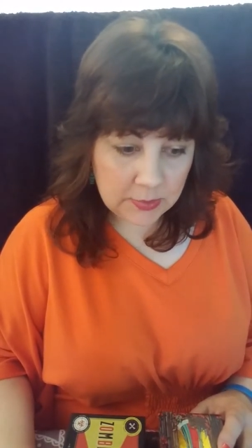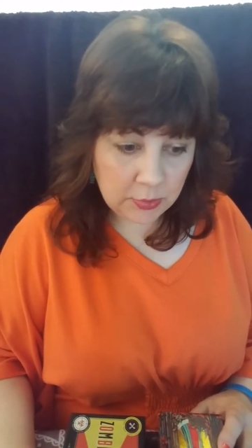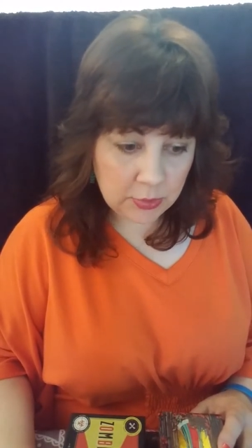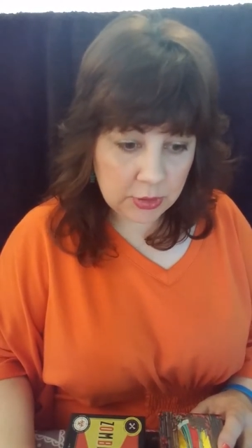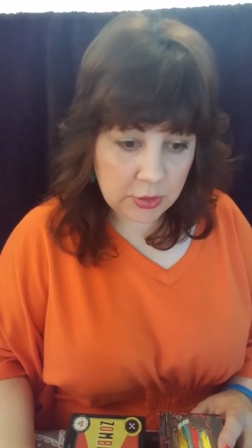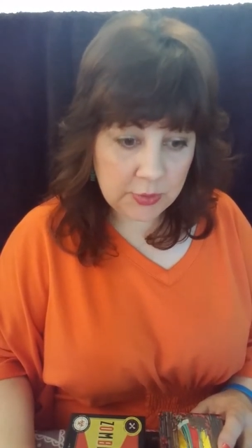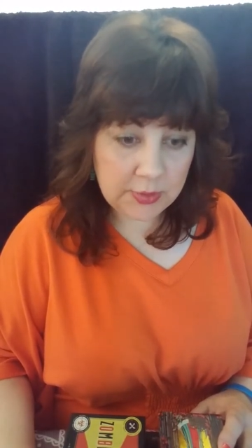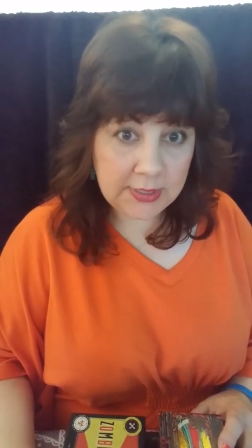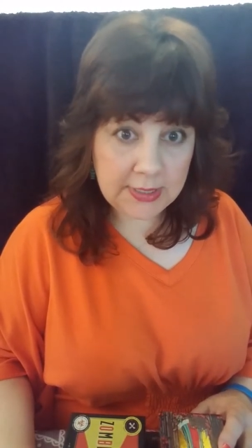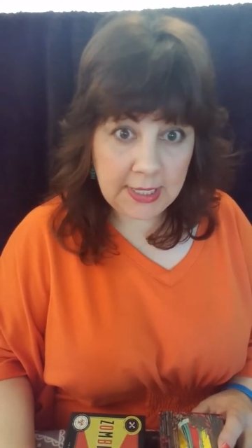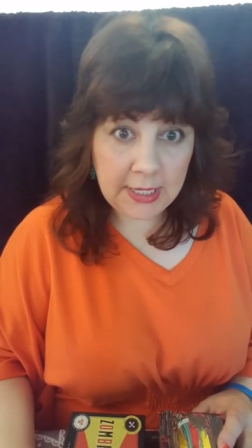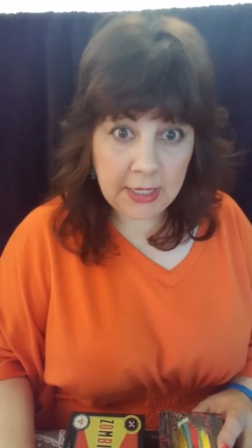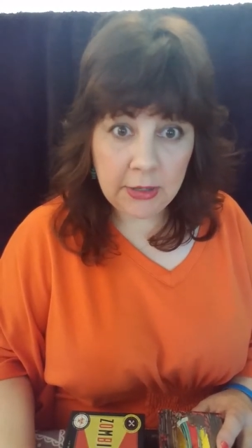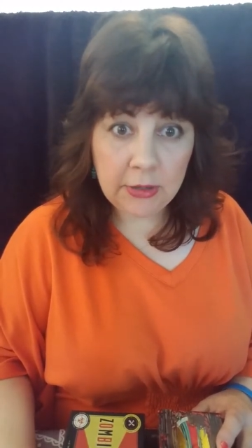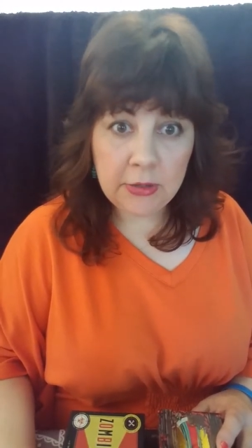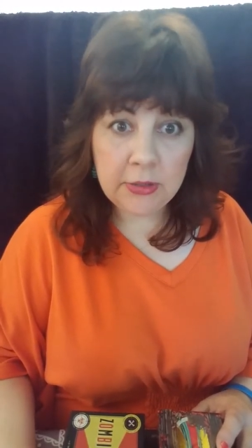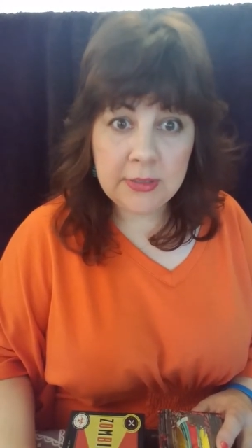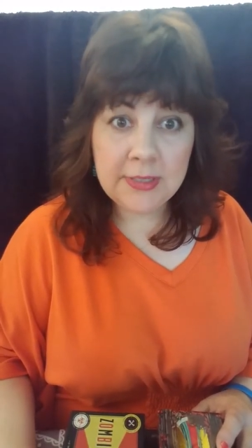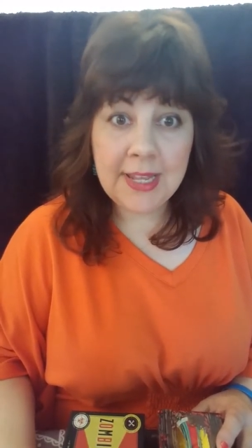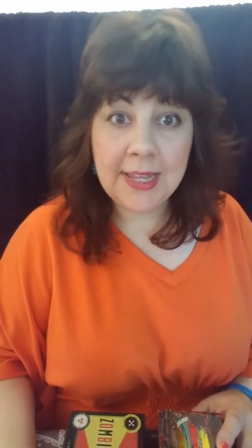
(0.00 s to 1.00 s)
We'll do
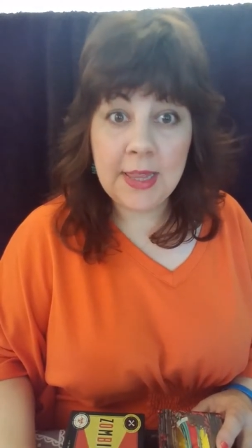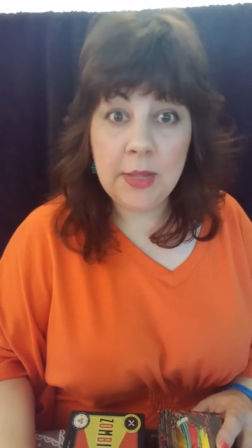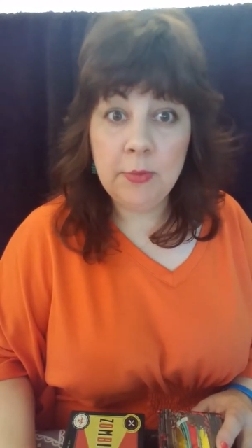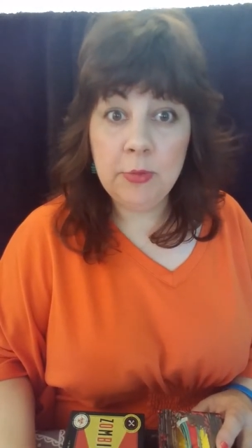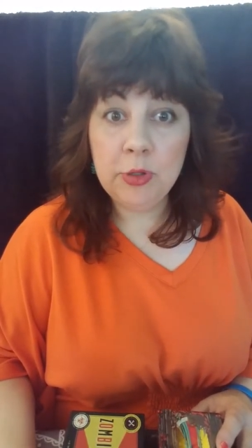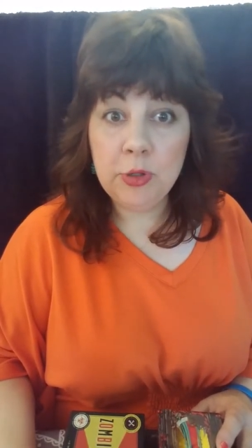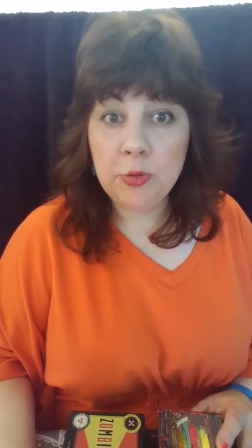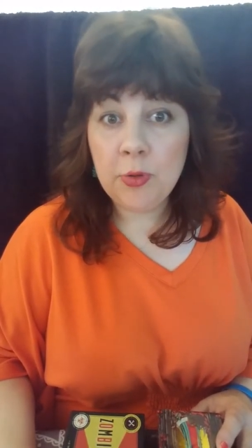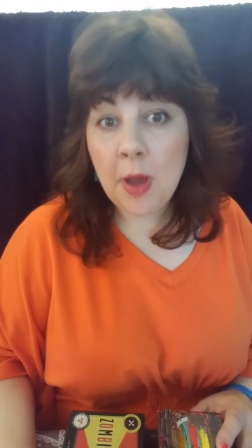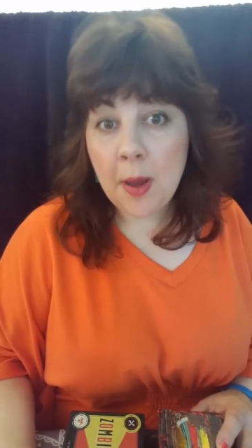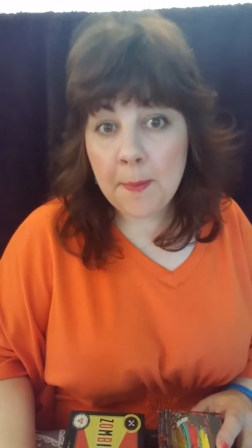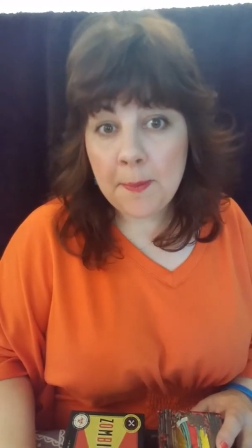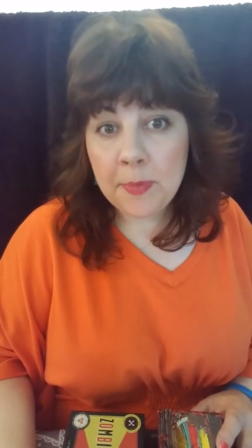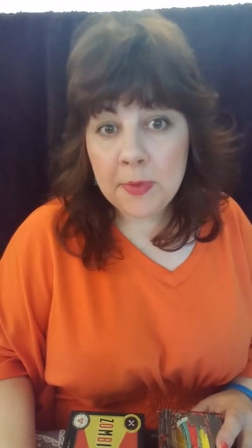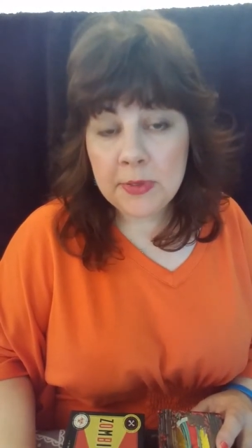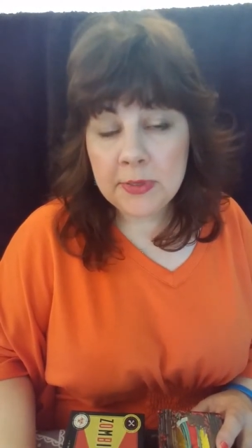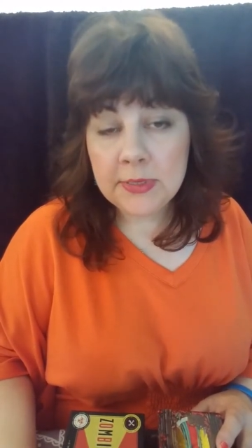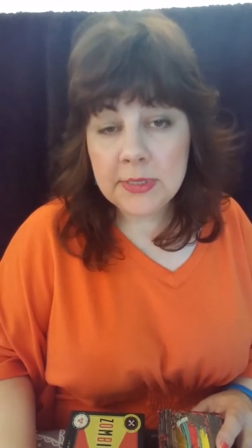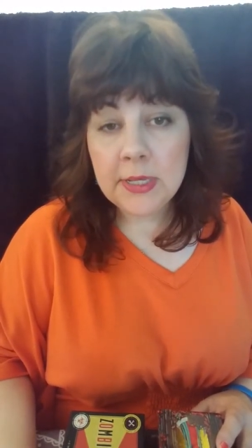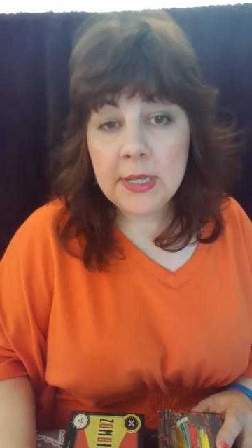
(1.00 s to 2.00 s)
singles and then we'll do
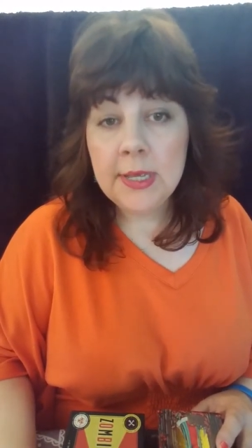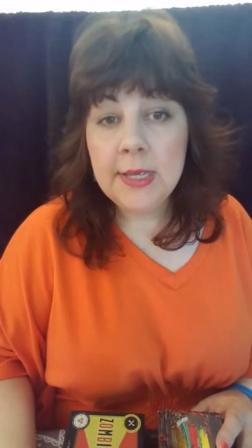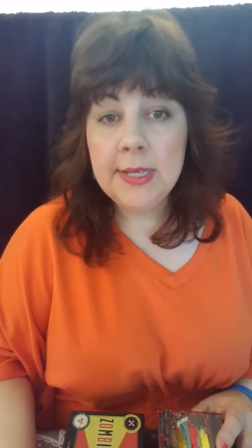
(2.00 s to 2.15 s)
couples.